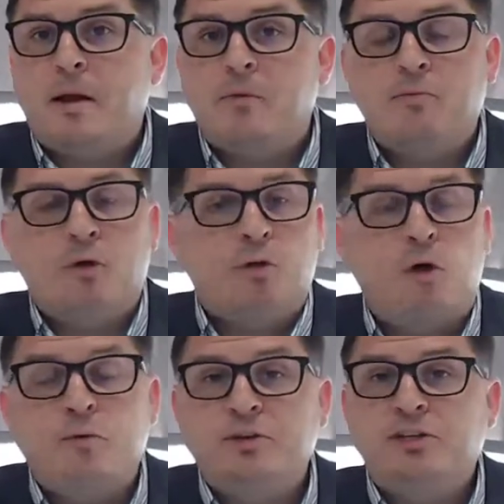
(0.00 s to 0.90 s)
the
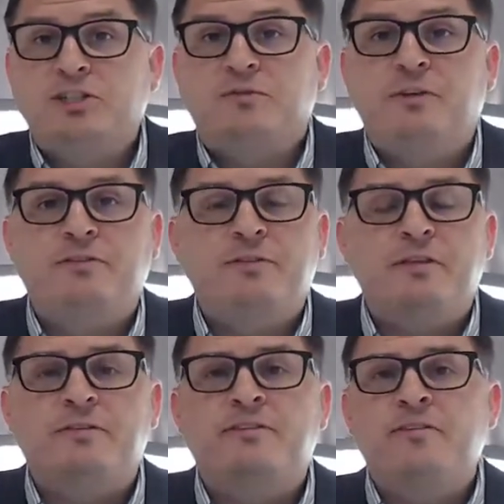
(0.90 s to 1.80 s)
loan origination fees.
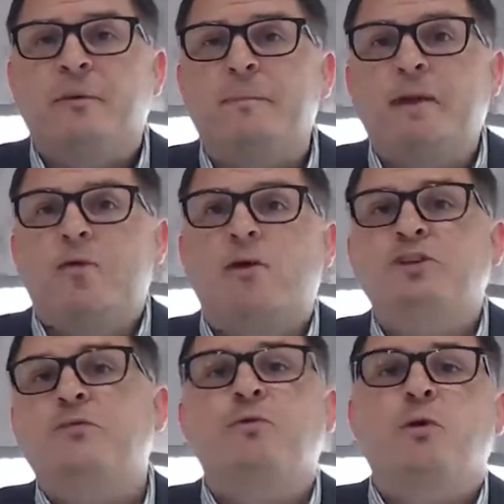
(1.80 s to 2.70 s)
This is a better
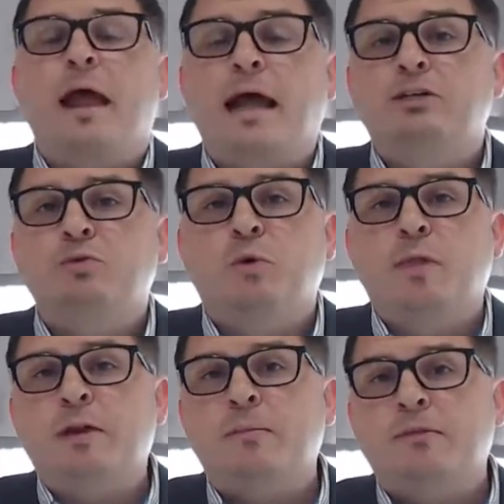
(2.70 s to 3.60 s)
question for an actual
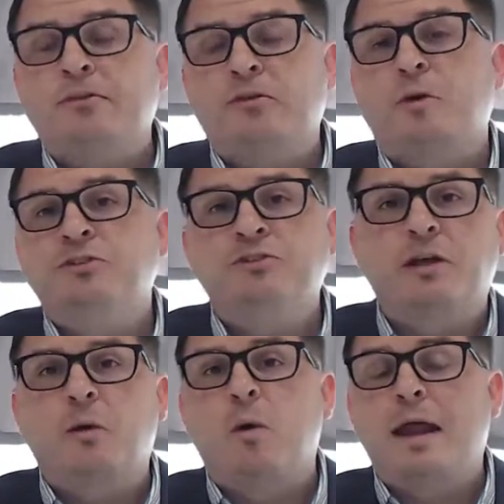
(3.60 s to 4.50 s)
lender, but these are questions you're
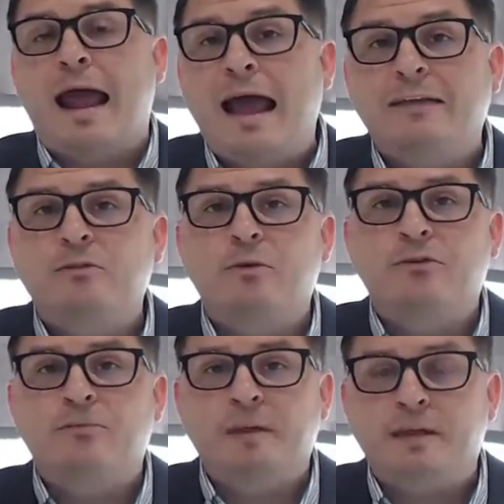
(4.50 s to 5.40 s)
going to want to ask when you're
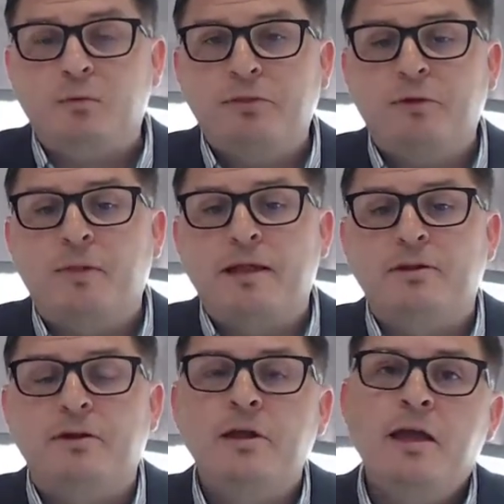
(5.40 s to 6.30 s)
speaking with the
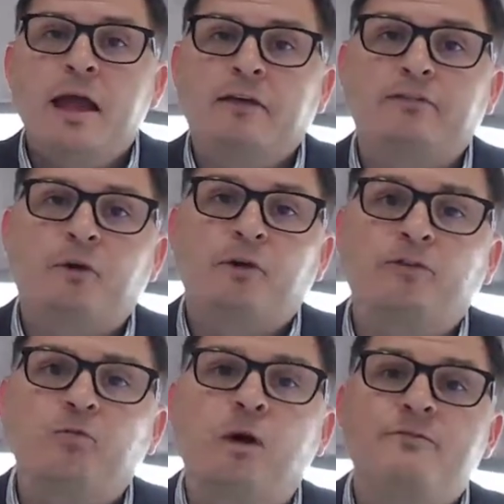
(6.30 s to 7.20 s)
lender as far
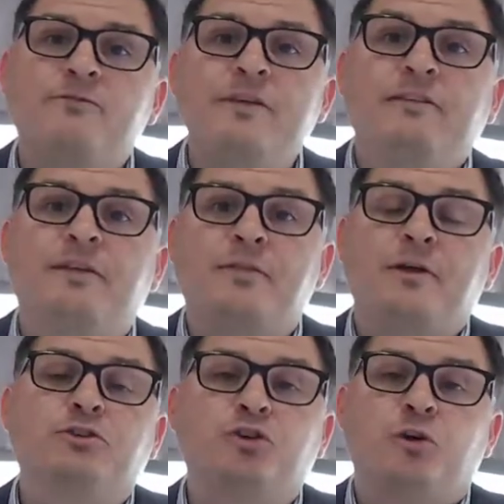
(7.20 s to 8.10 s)
as what fees that
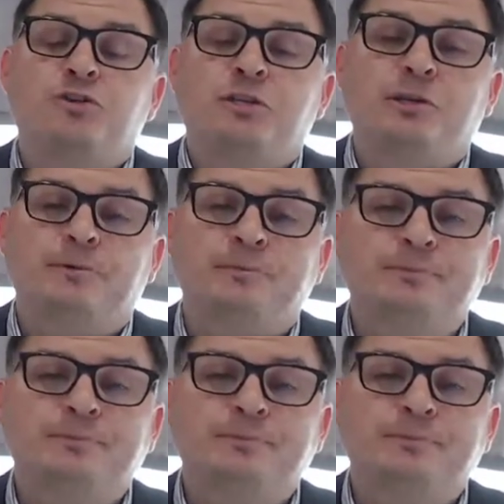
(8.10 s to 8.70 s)
they're charging you.